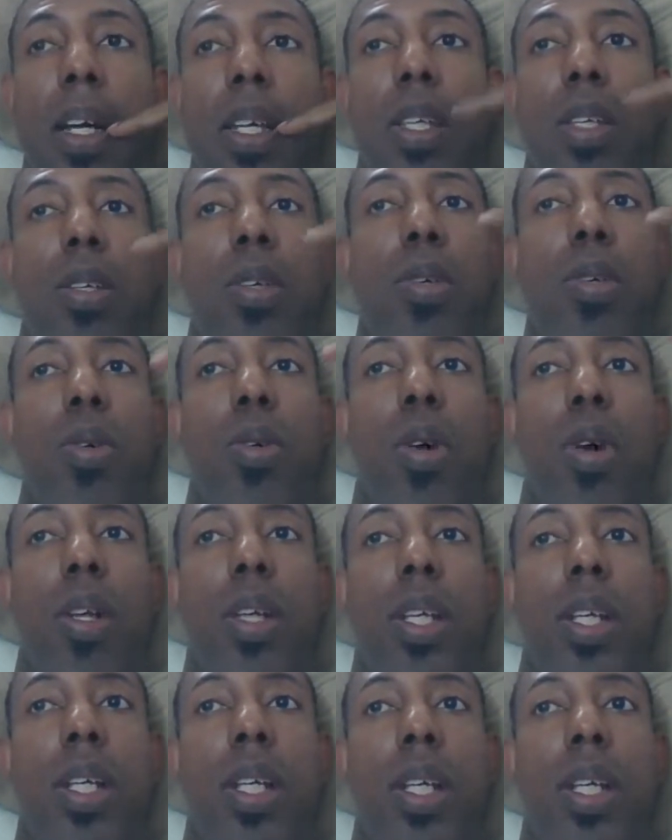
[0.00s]
You'll
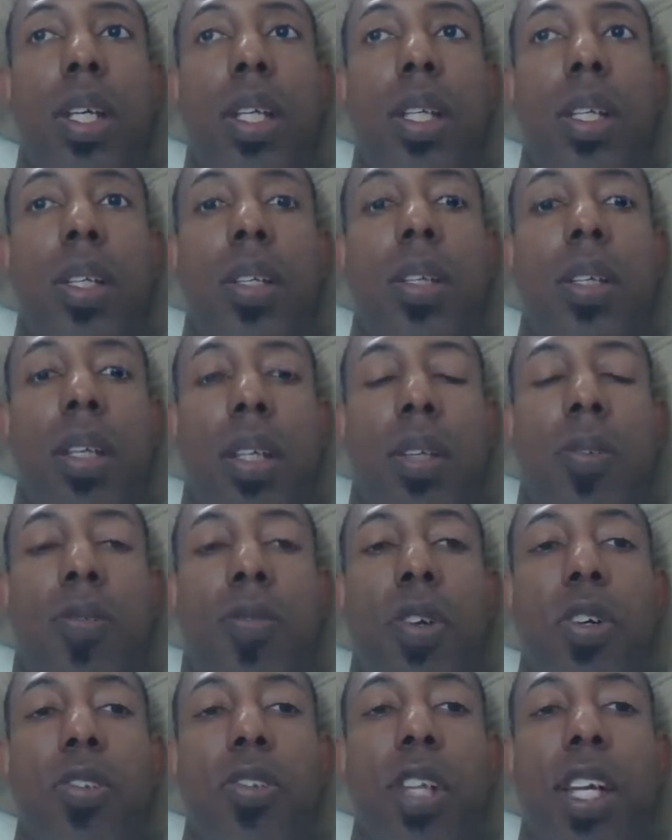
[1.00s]
on the
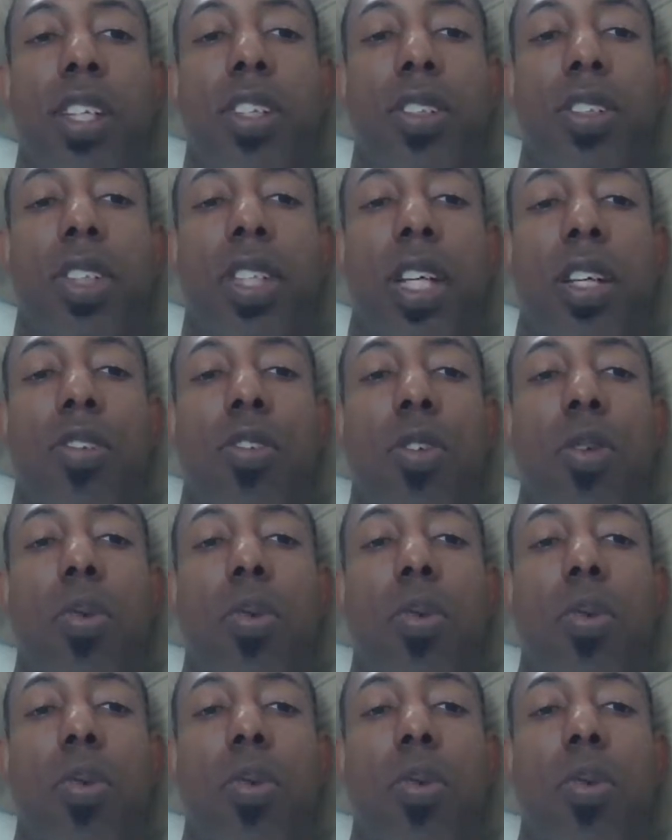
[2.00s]
first lecture test,